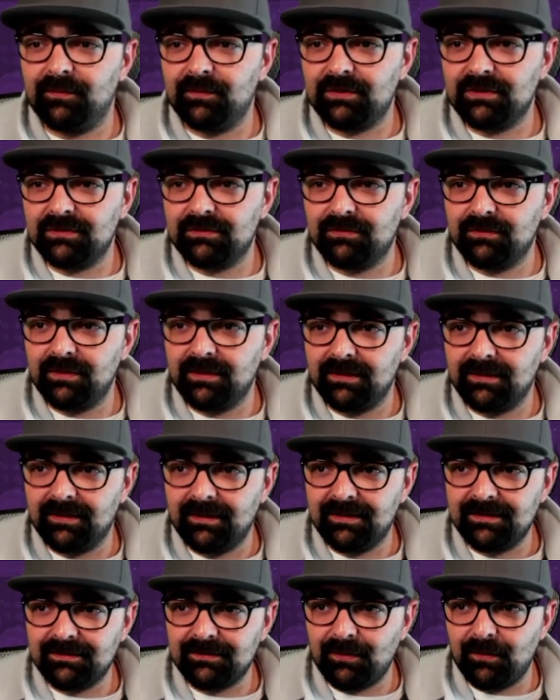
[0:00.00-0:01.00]
which is really
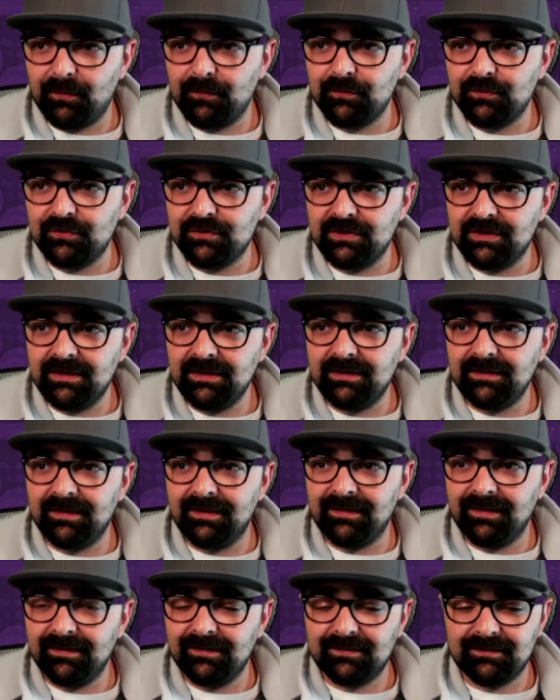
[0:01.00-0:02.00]
nice, OG,
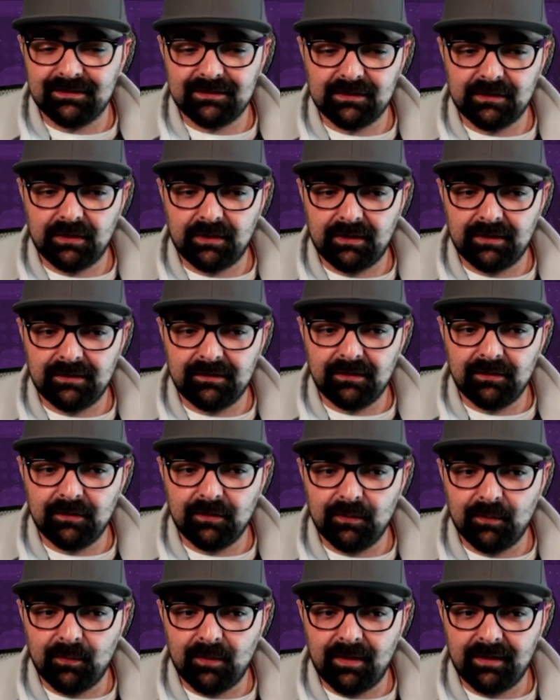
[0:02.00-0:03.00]
and then he's going to
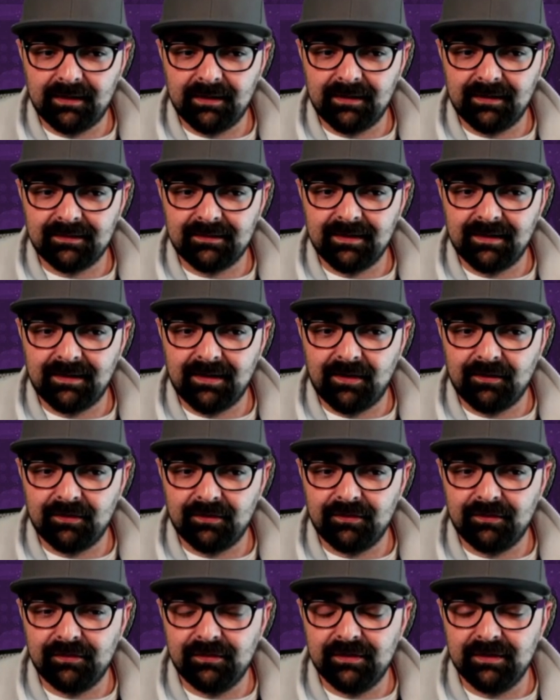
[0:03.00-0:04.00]
continue walking and take out
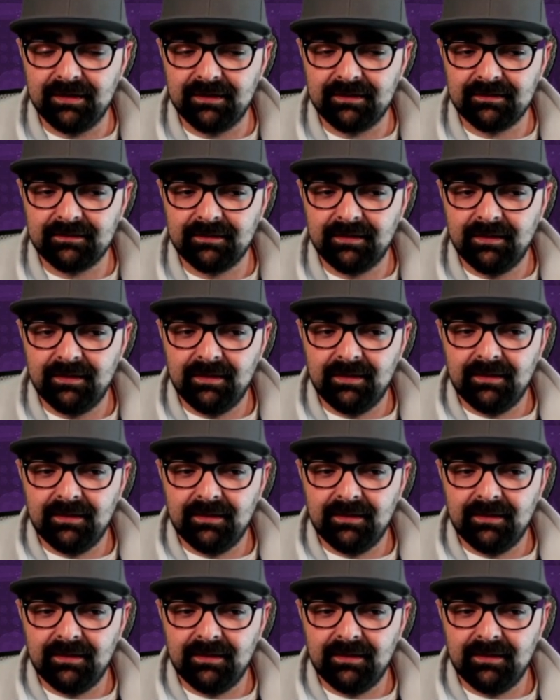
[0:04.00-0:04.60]
this